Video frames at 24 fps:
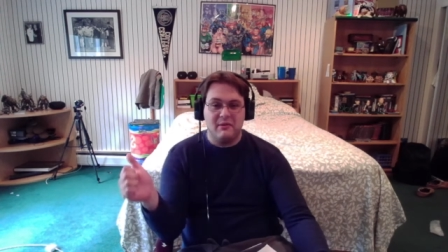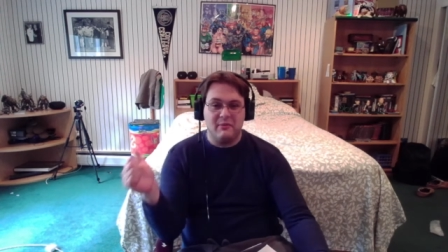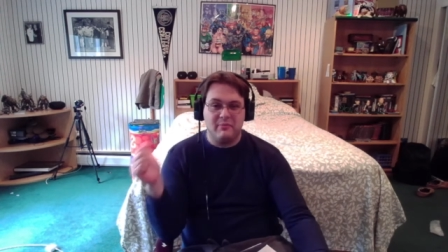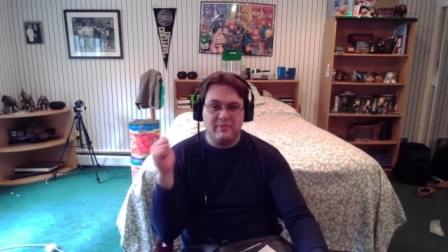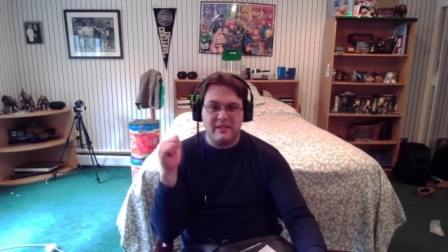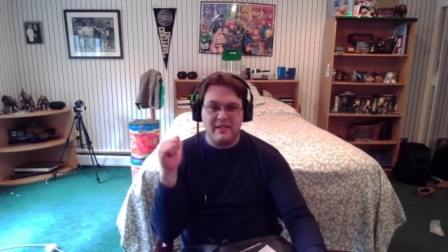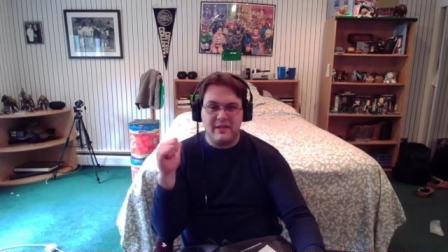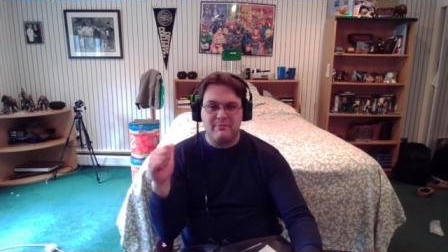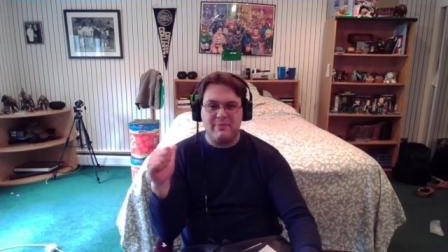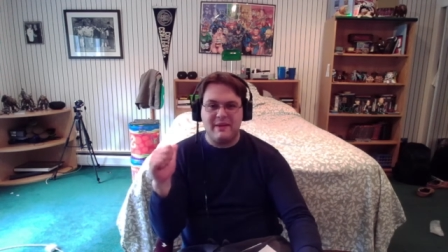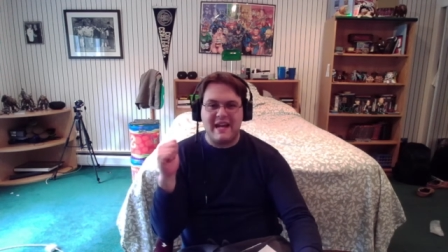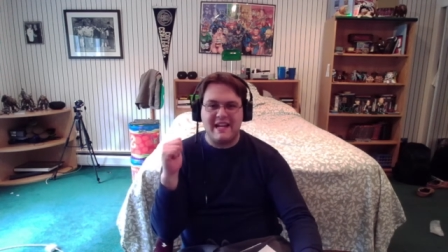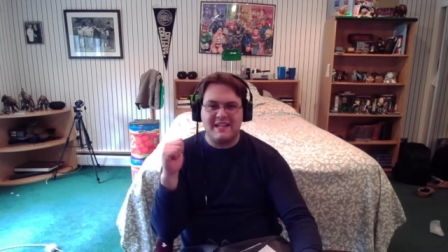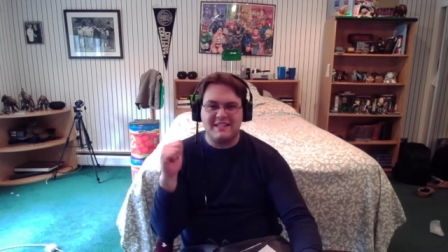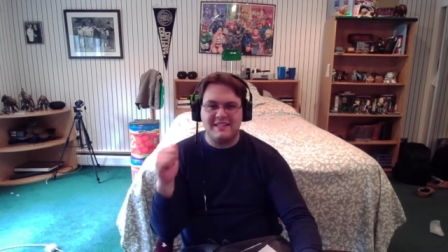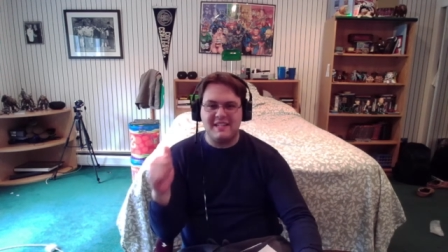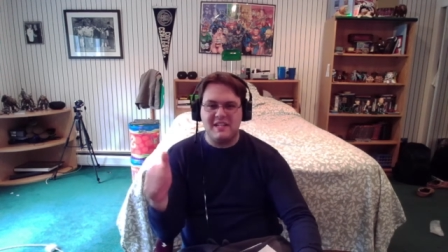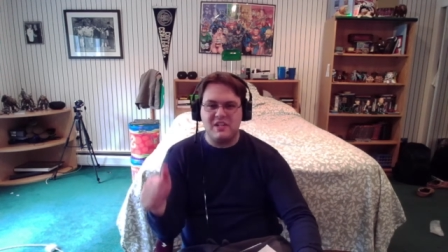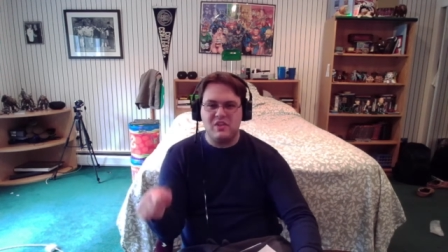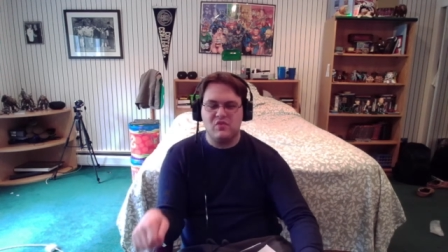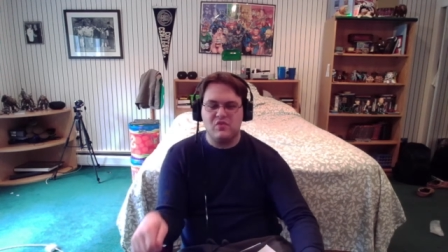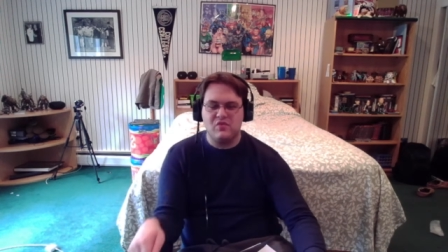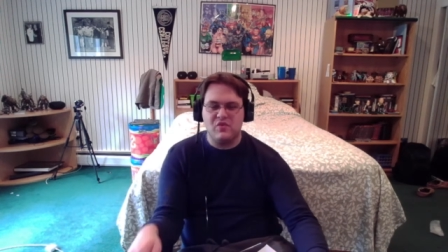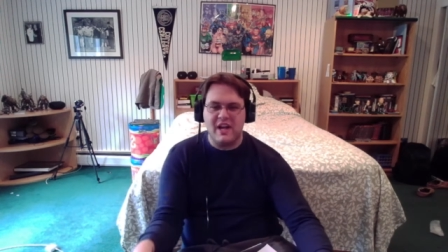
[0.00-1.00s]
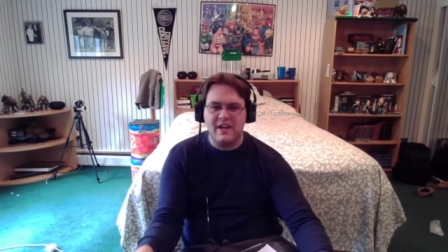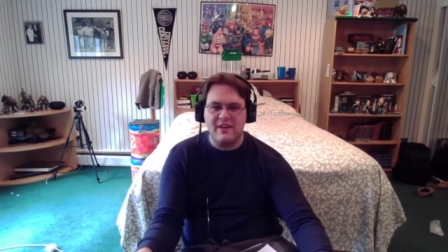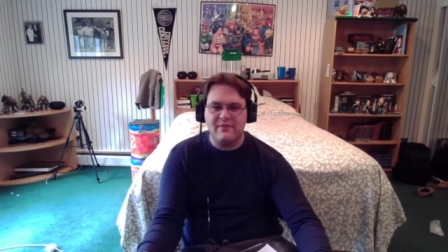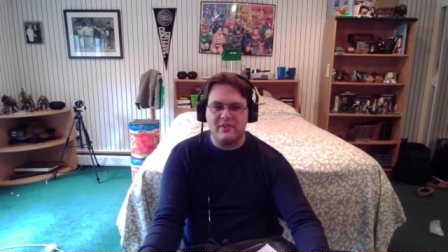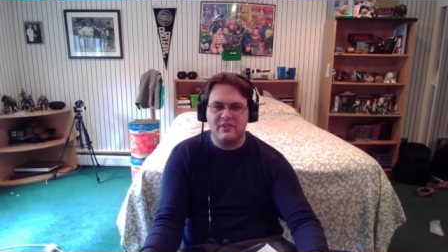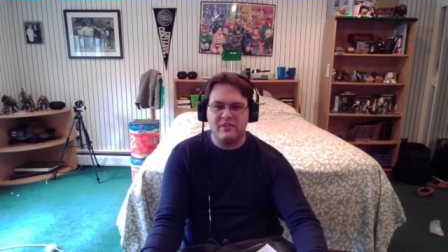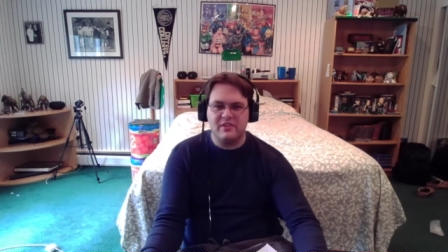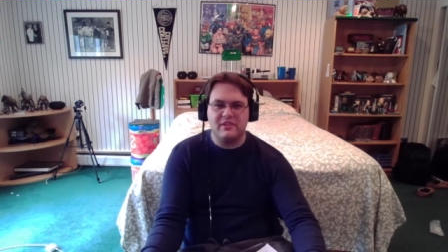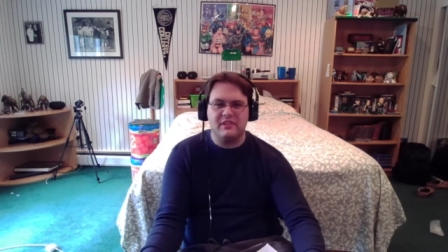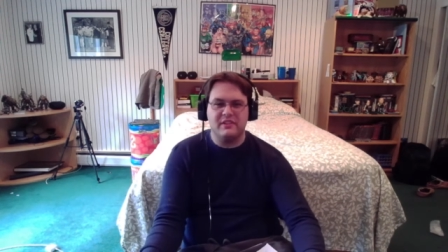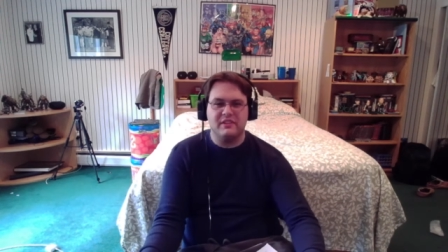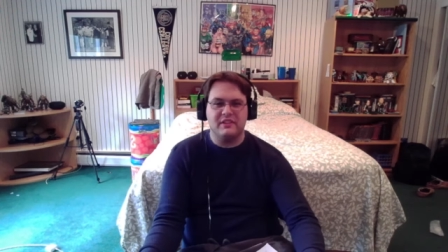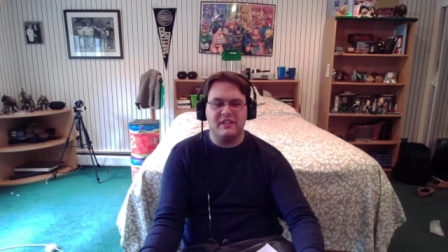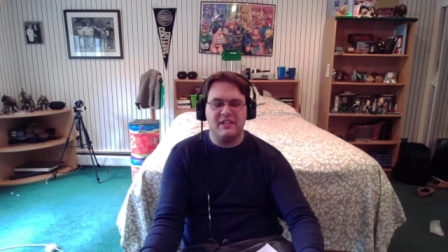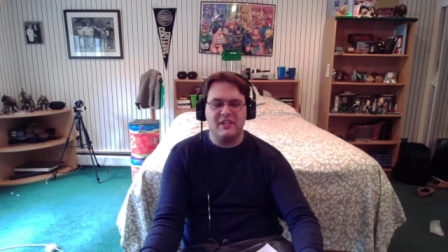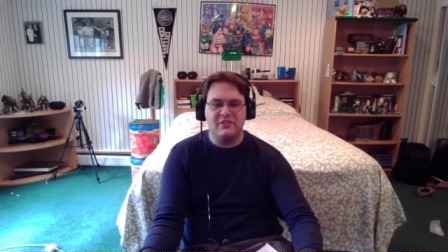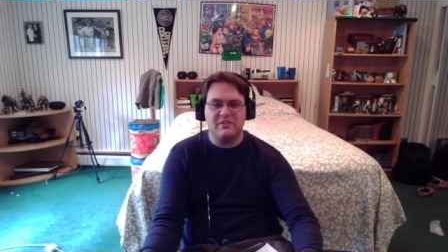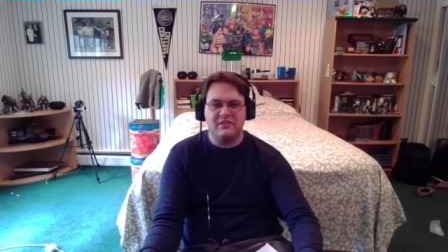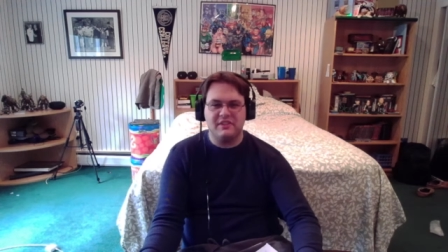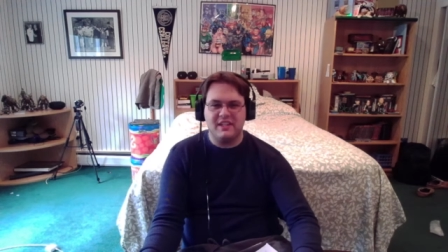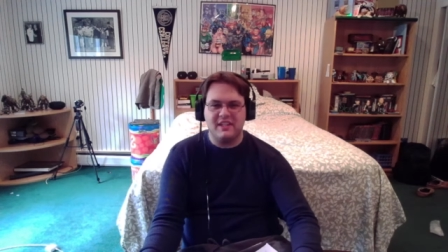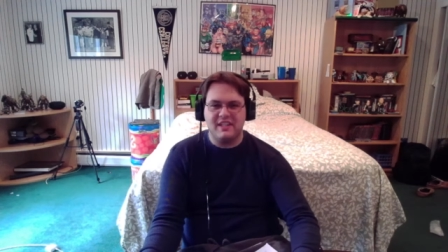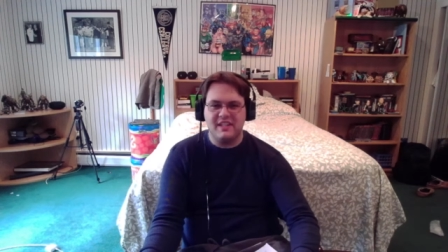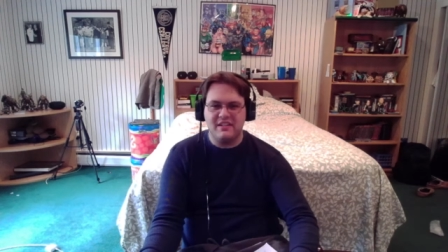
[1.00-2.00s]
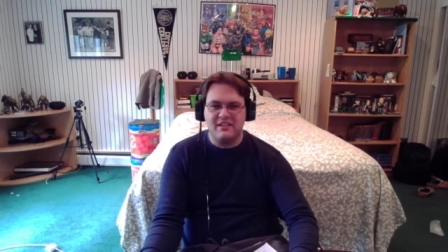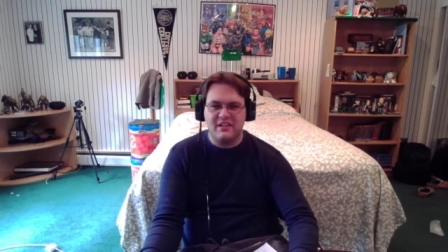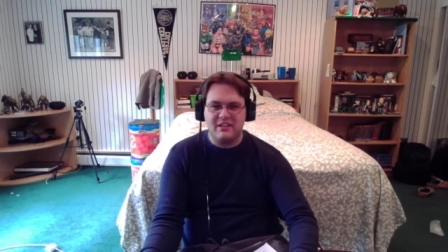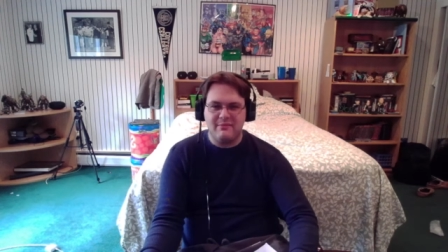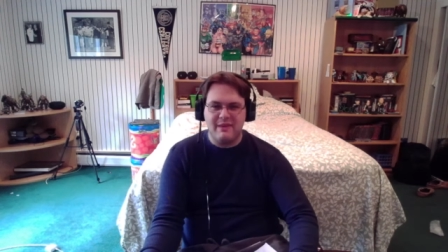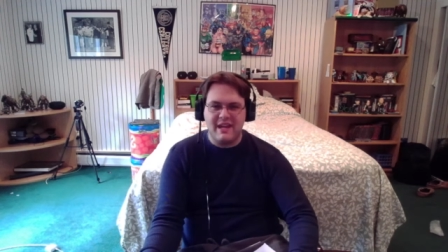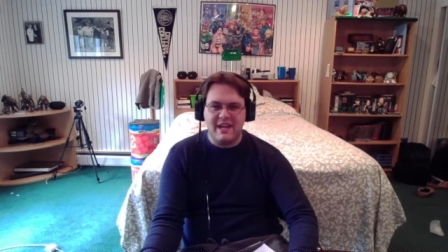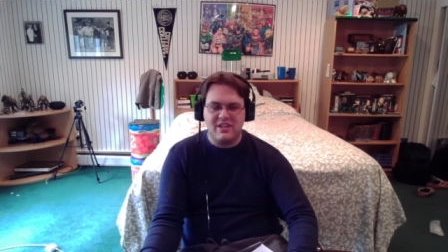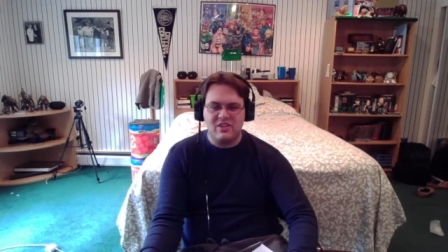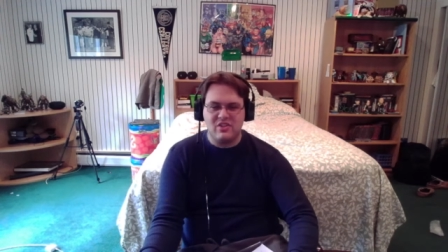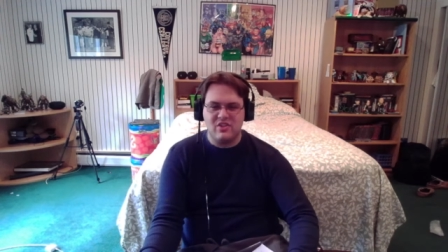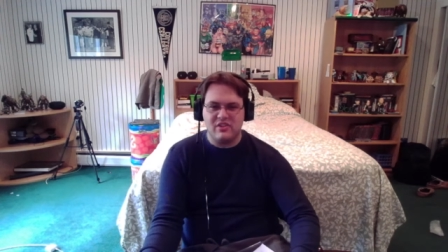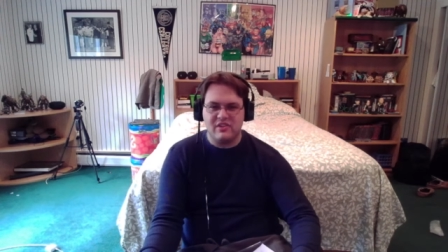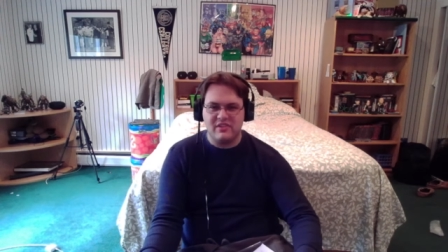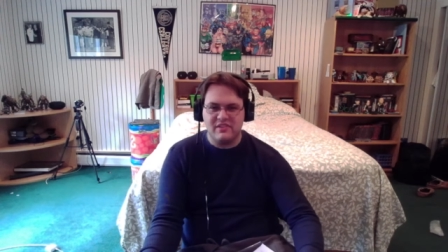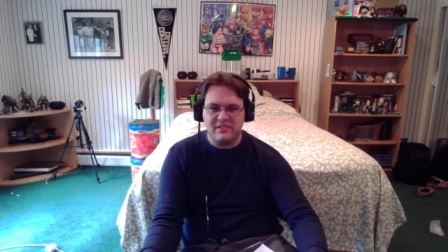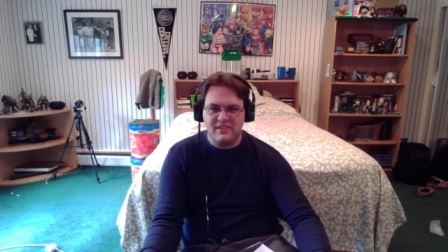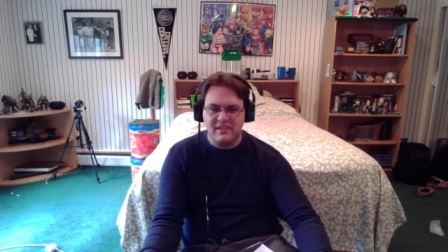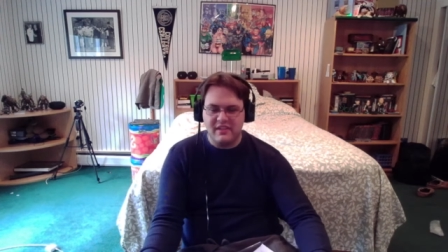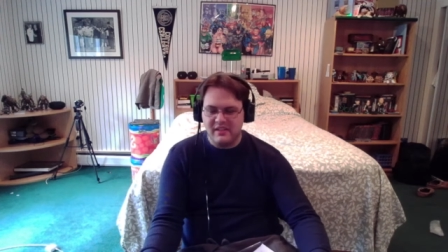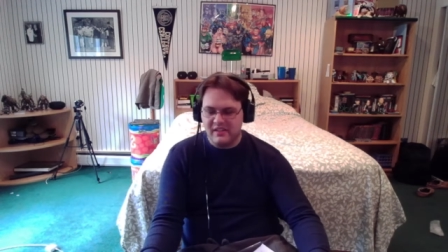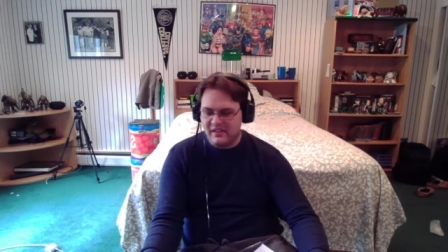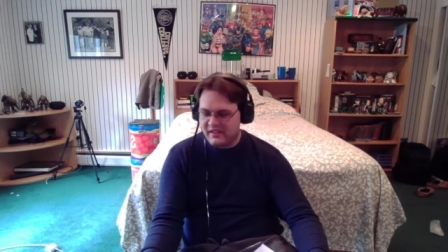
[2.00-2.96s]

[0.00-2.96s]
be a backseat driver leader of the Kirameigers.